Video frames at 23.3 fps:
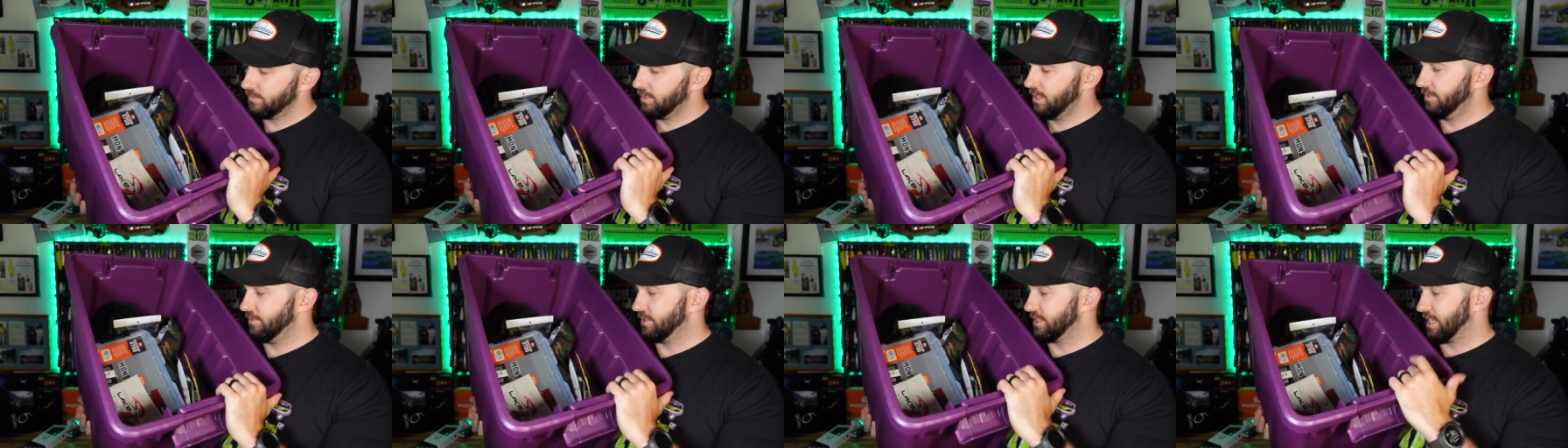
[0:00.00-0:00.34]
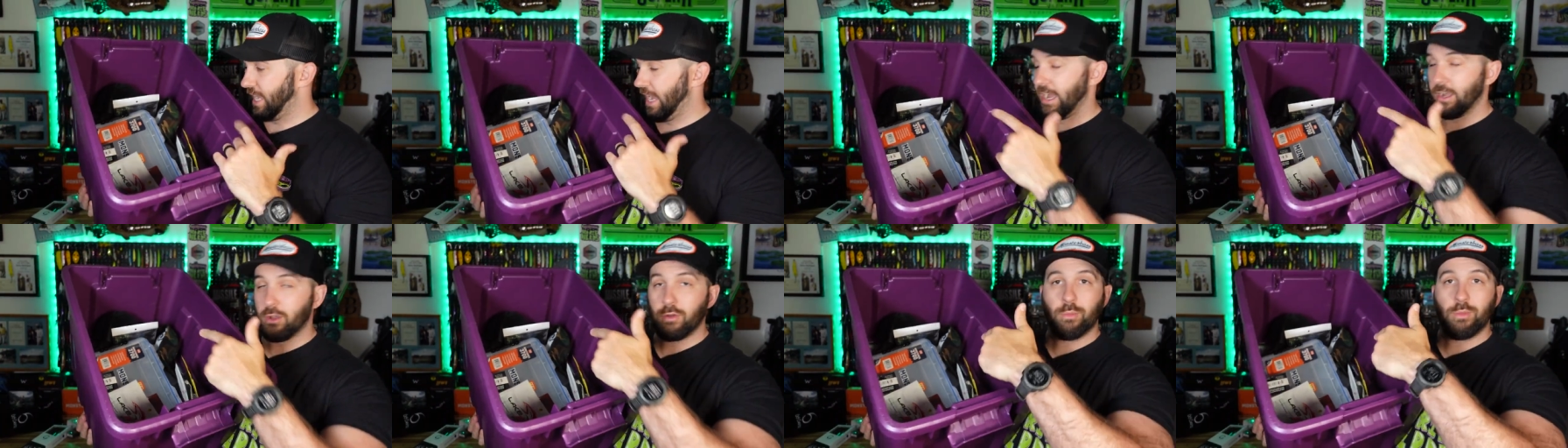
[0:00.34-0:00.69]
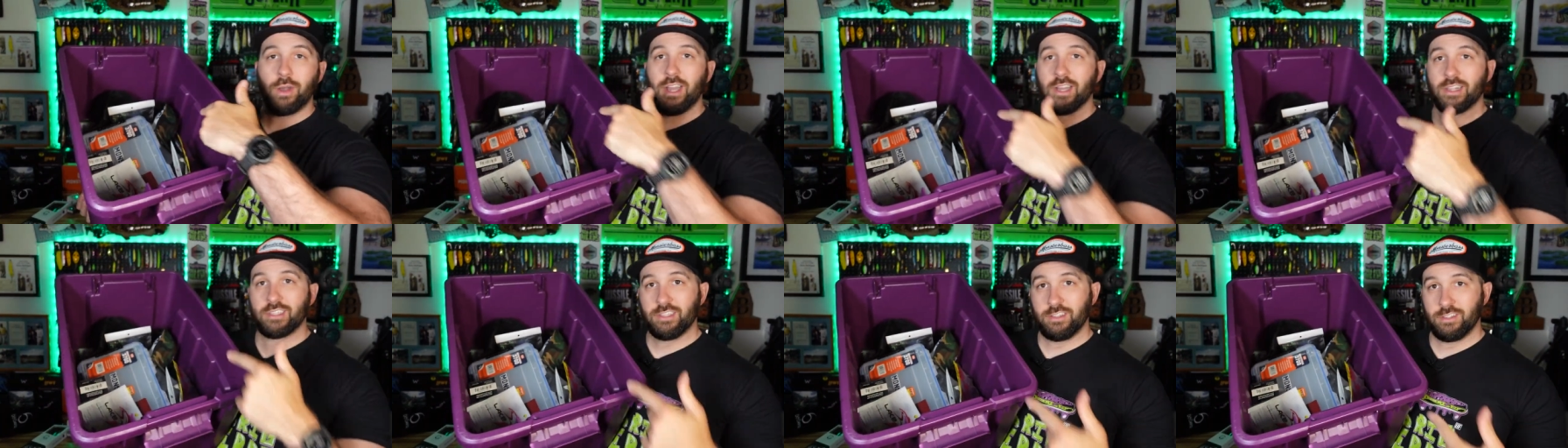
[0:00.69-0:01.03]
even tackle
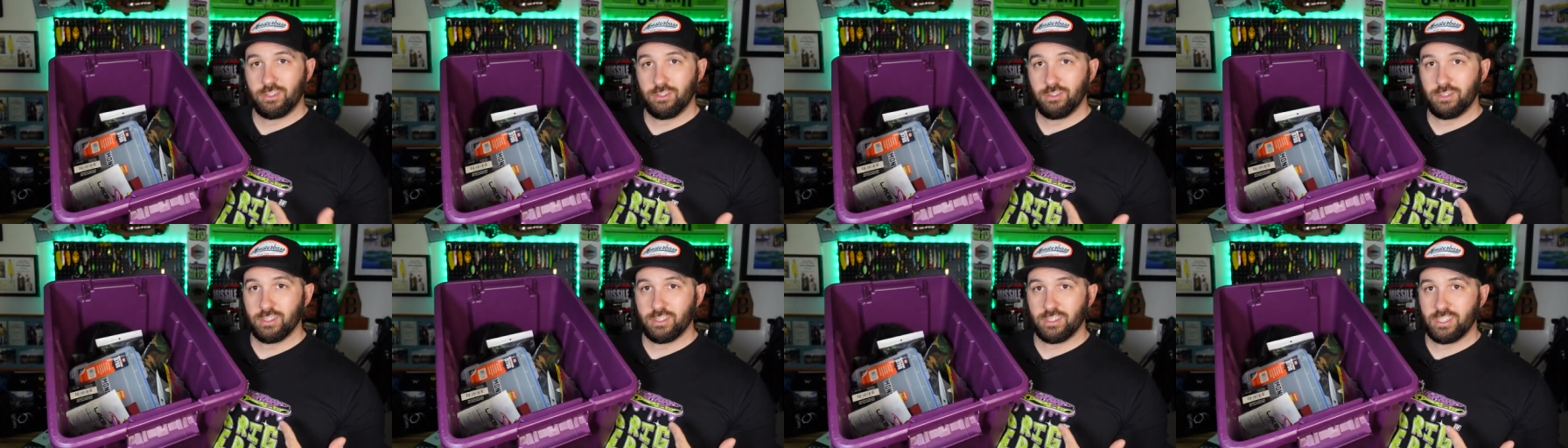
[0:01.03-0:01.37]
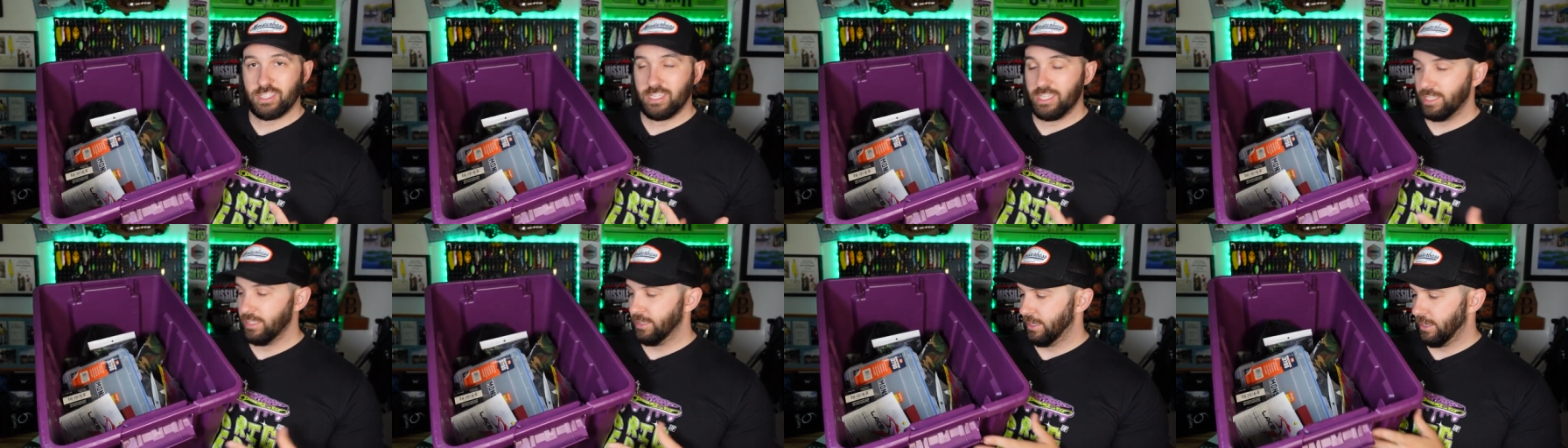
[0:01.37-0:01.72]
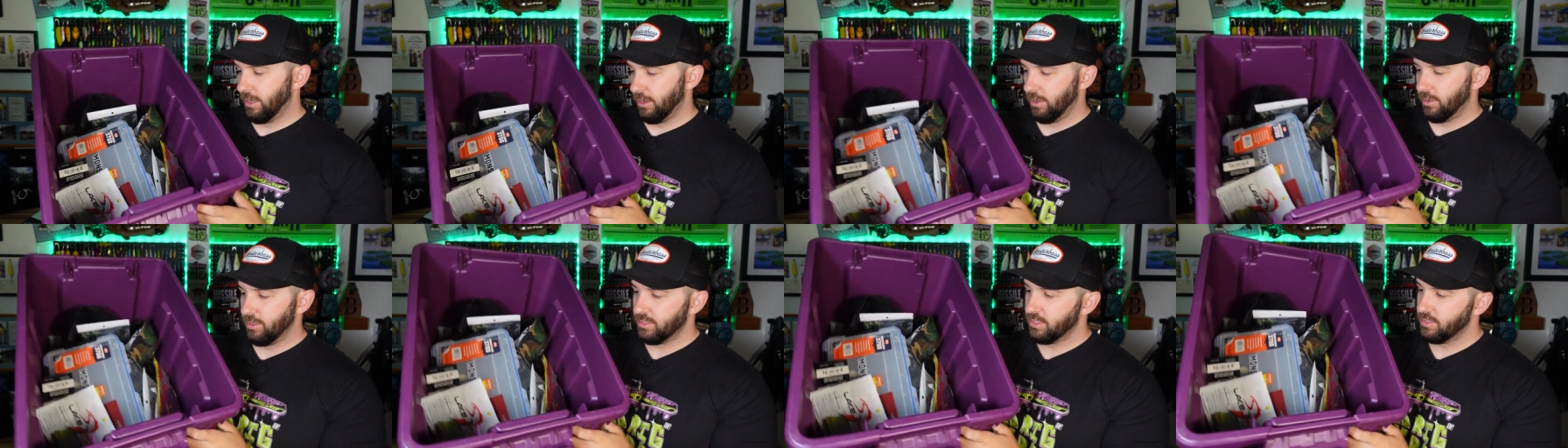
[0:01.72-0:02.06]
boxes you can see in
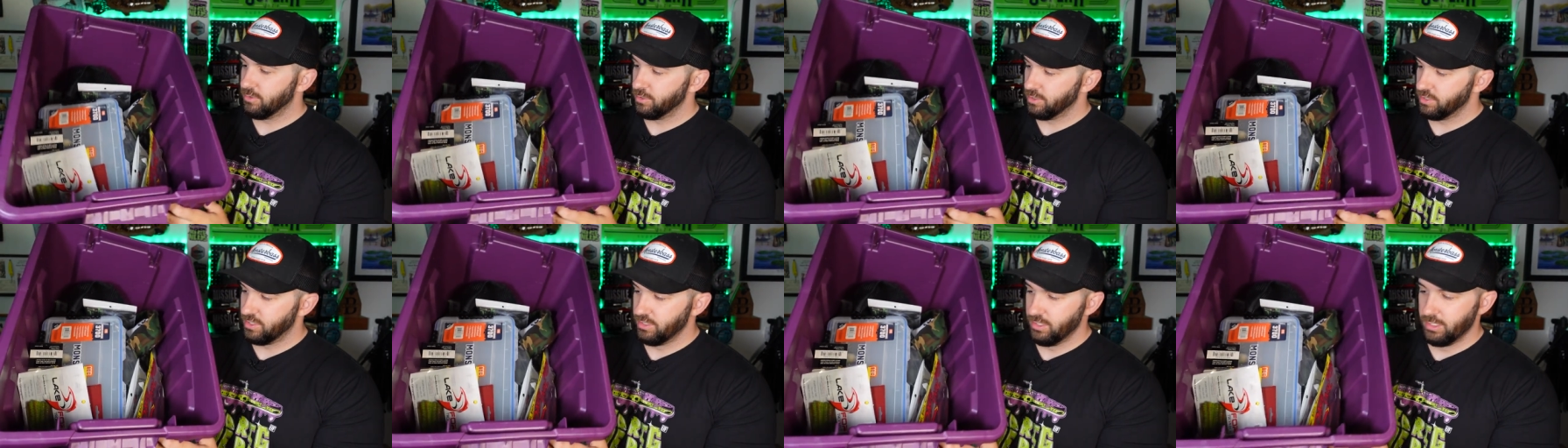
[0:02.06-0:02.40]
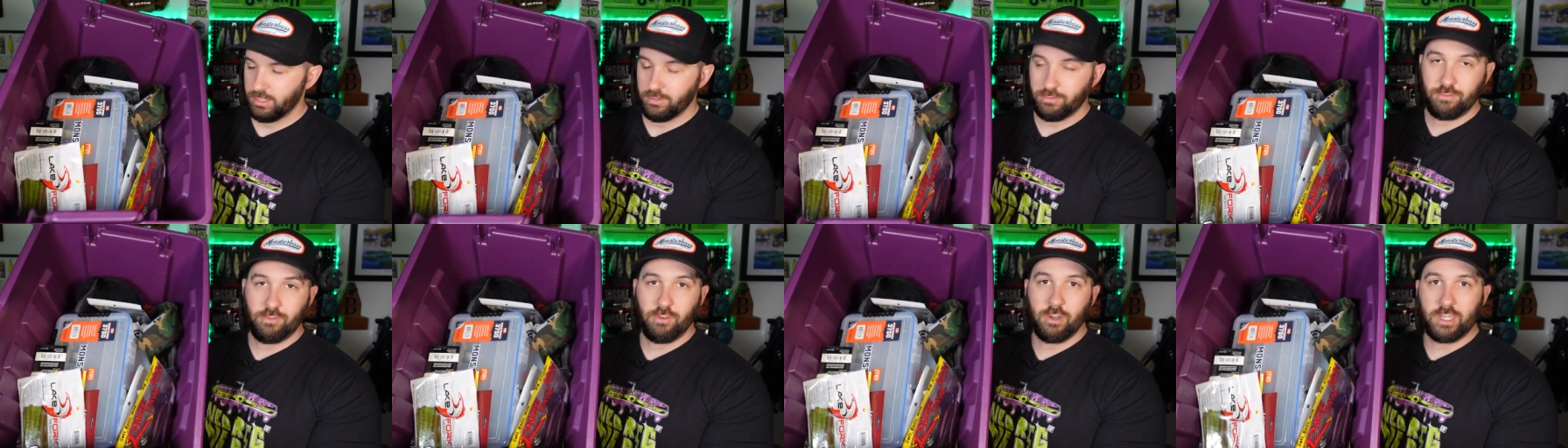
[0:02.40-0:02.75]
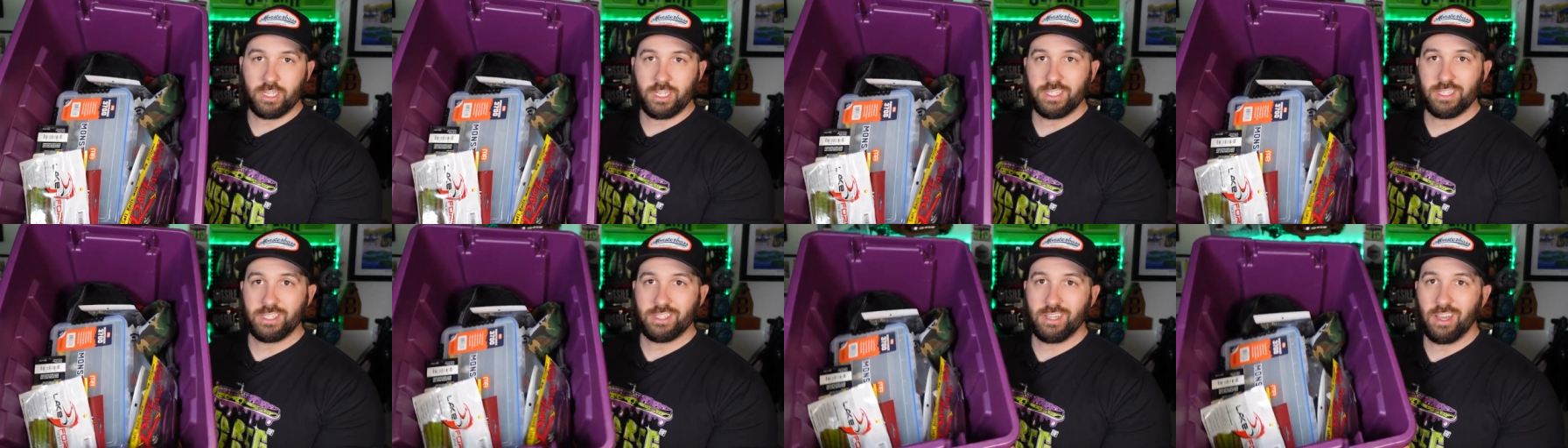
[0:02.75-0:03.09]
there, all sorts of
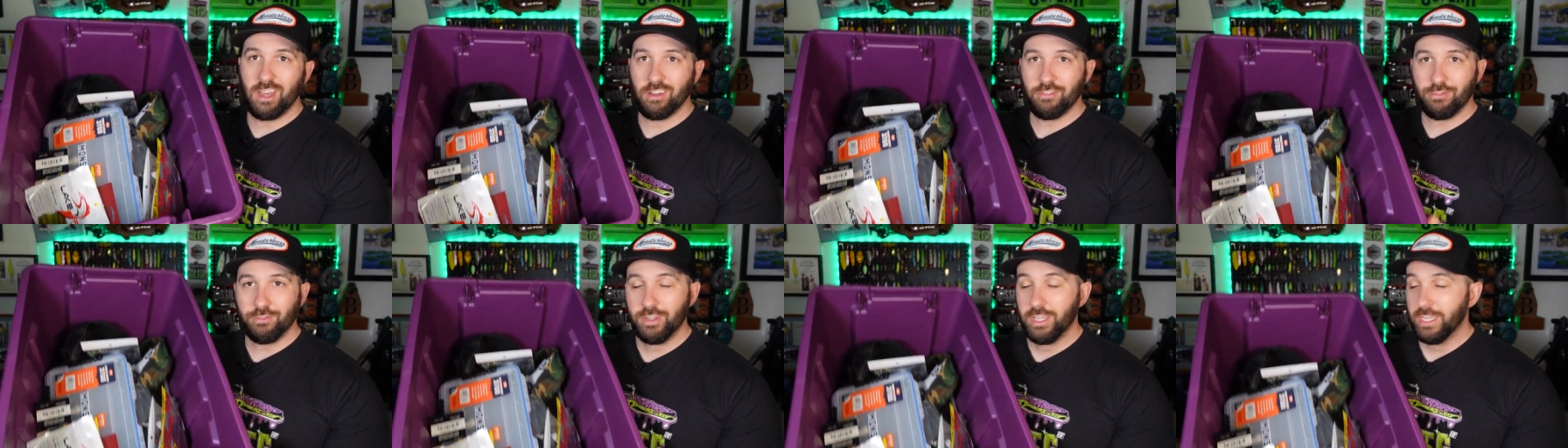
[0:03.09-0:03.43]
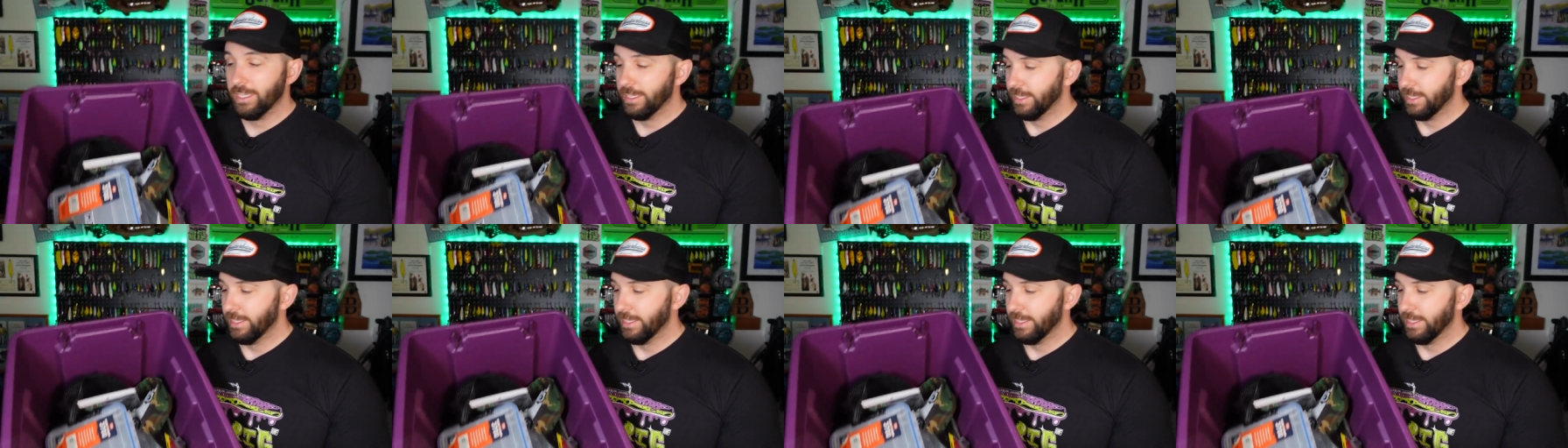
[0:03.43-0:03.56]
funky stuff.